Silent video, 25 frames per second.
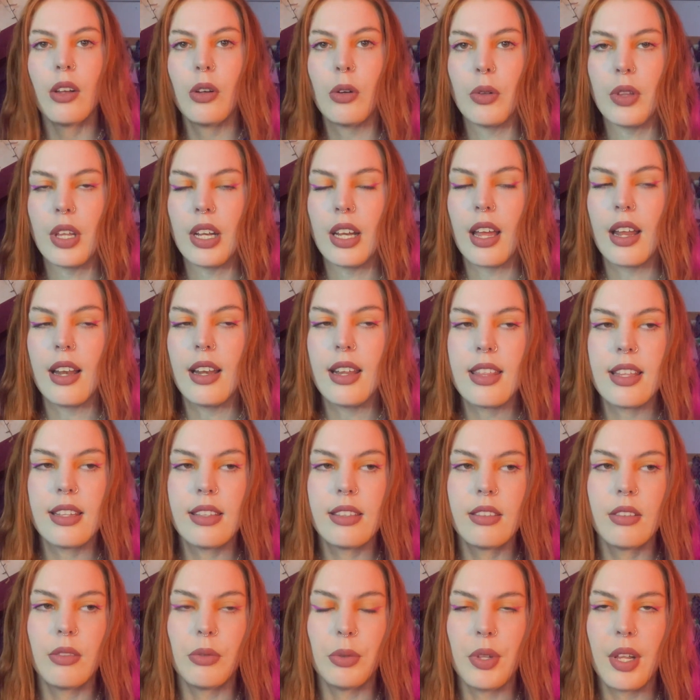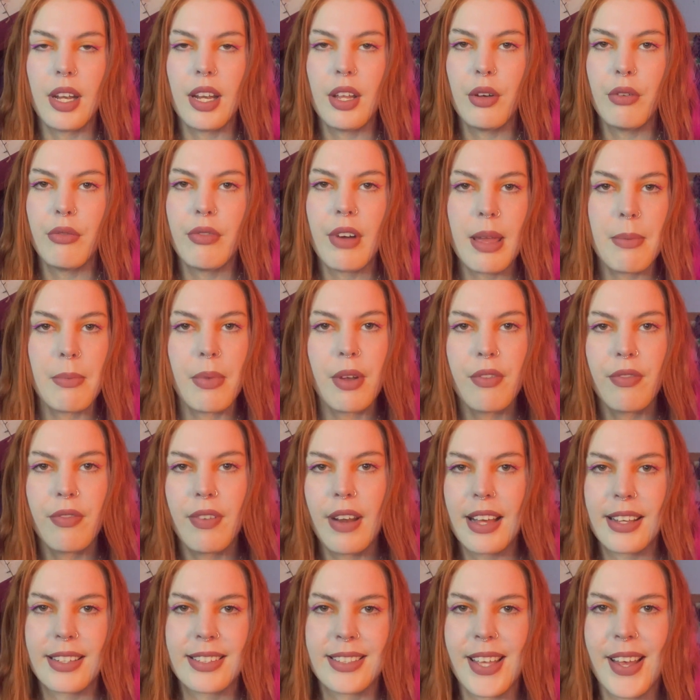all the little rainbow
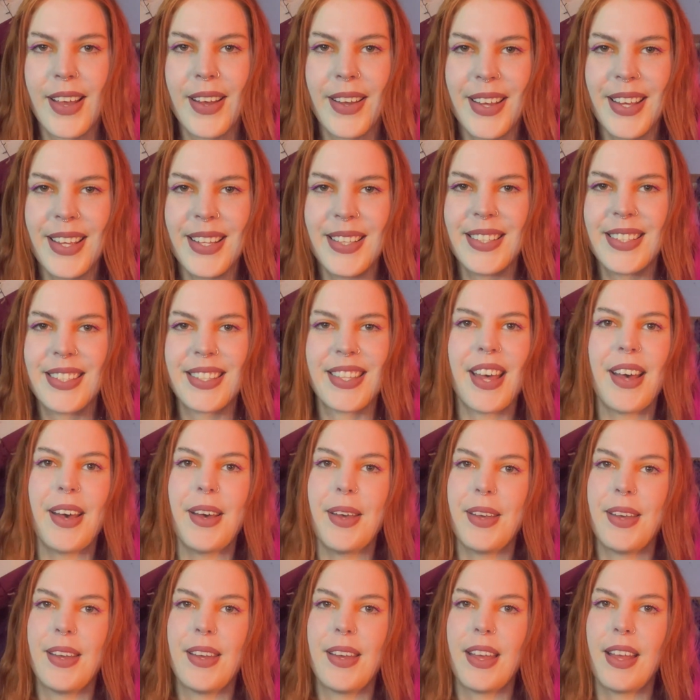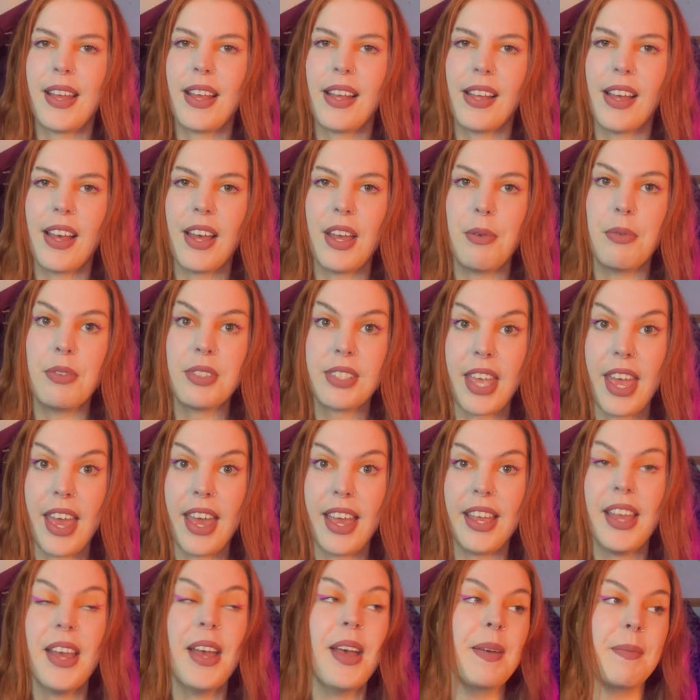flag signs that I was
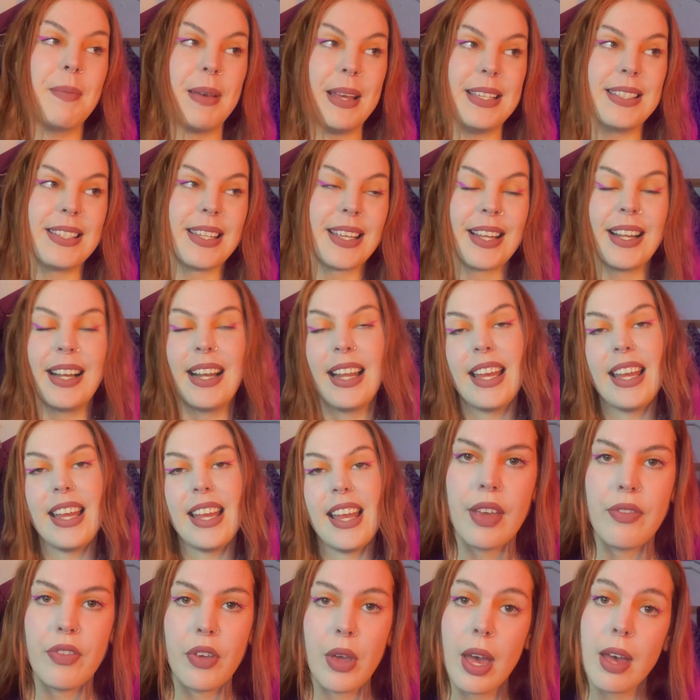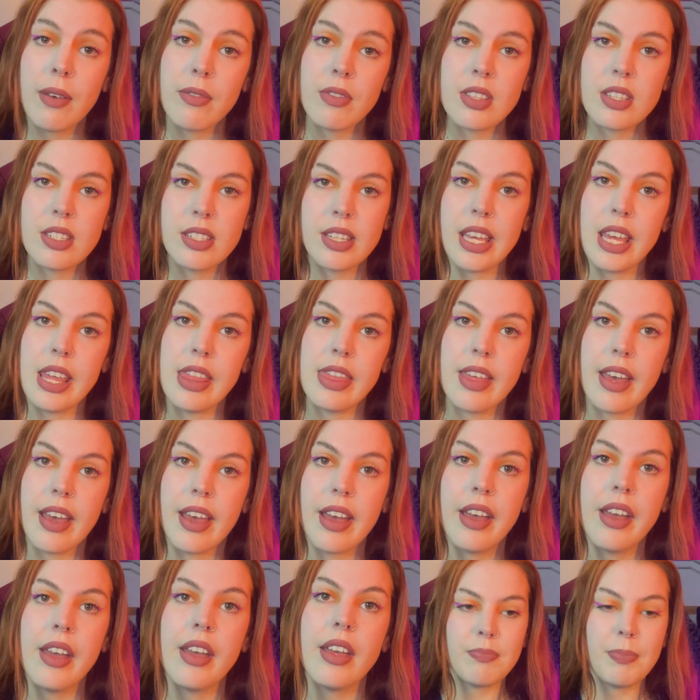gay, basically. If you haven't seen
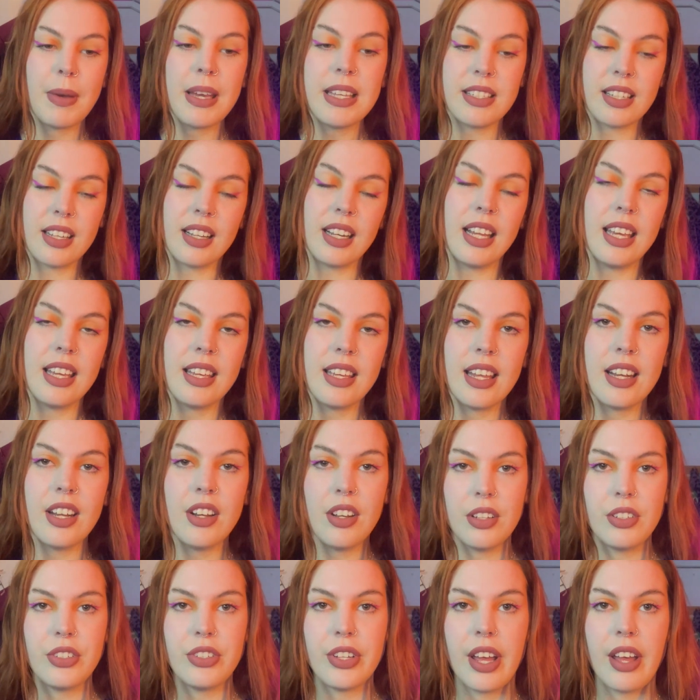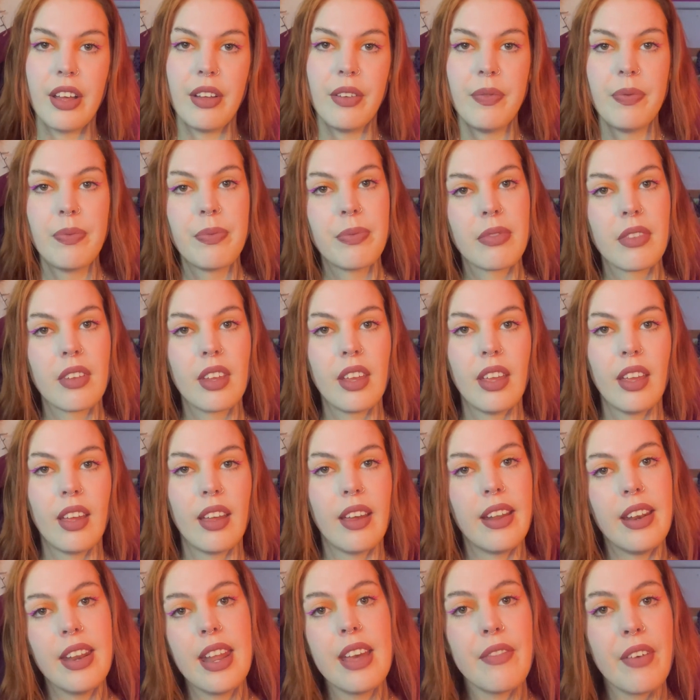that, basically, in a nutshell,
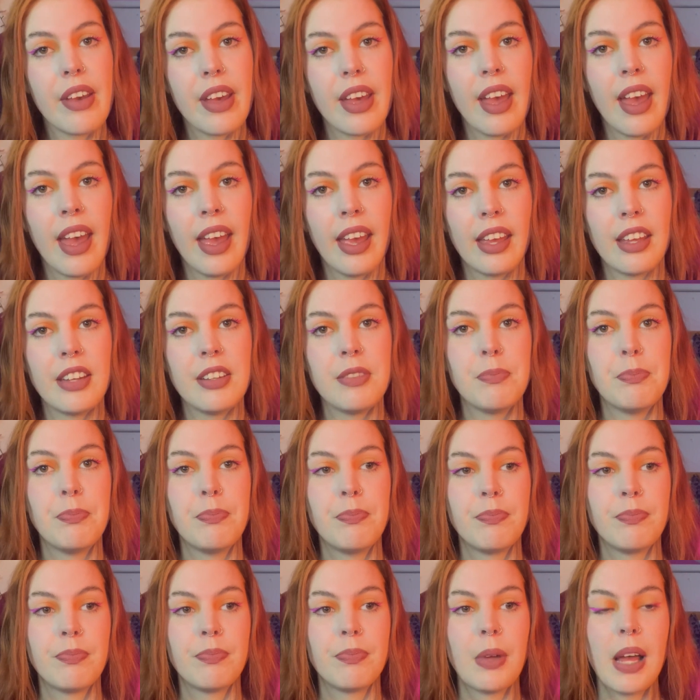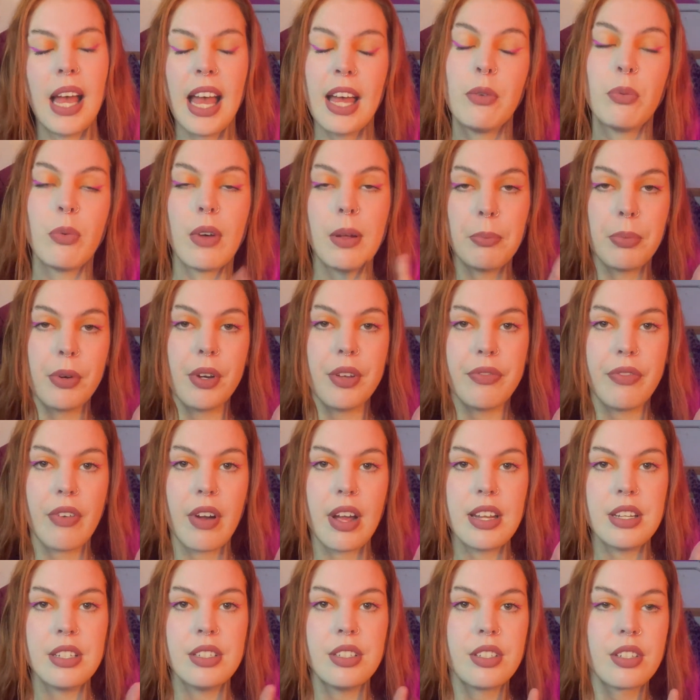I had one
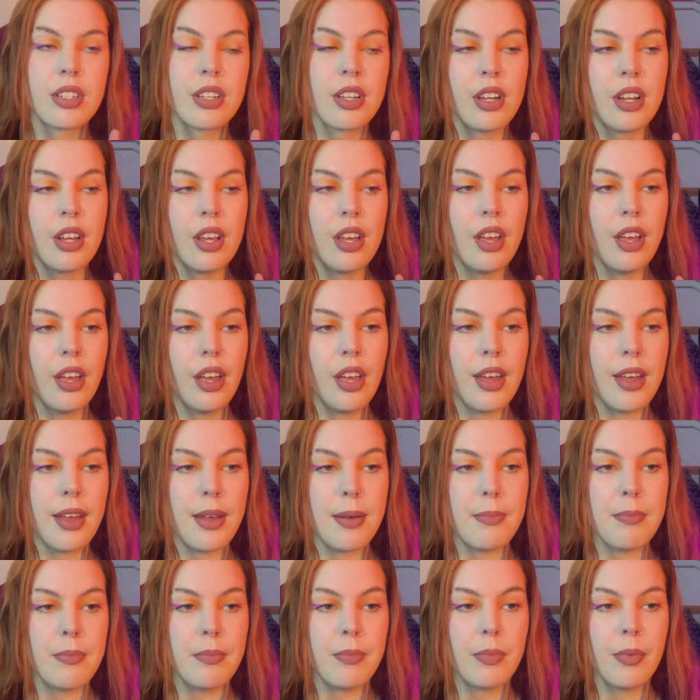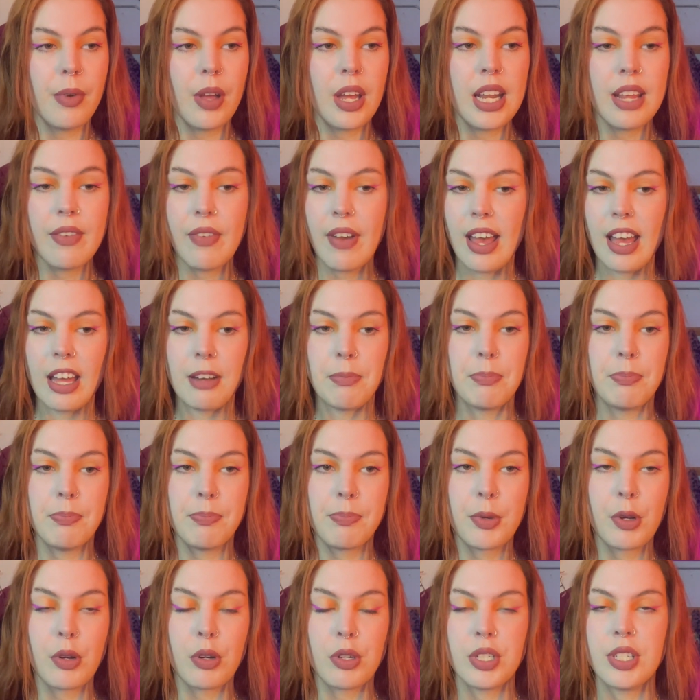boyfriend. I never had
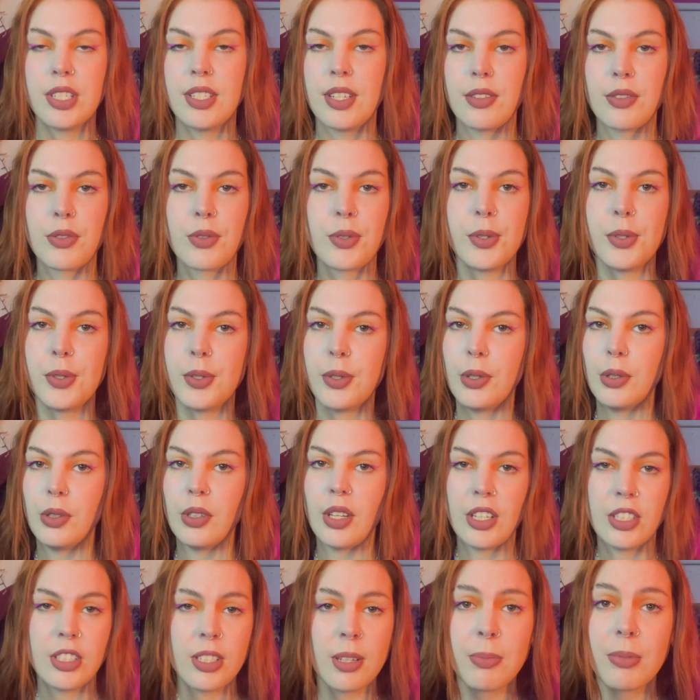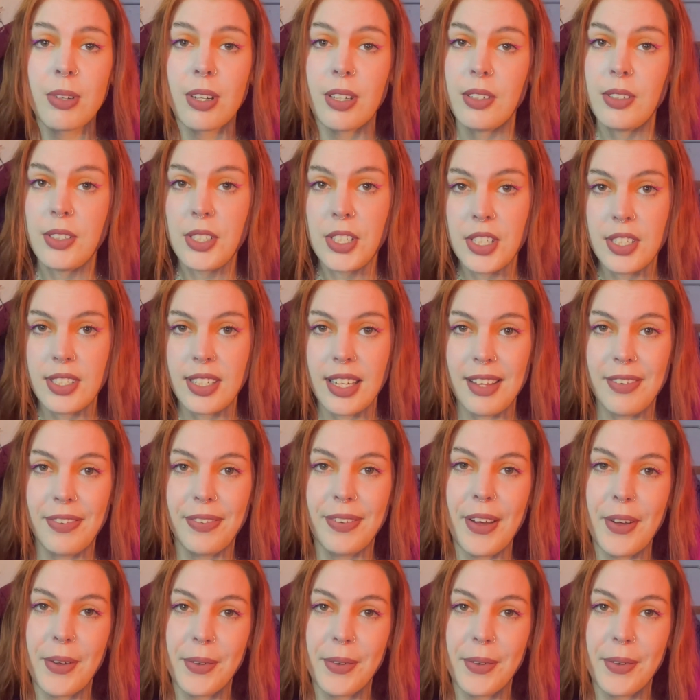crushes at school. I subconsciously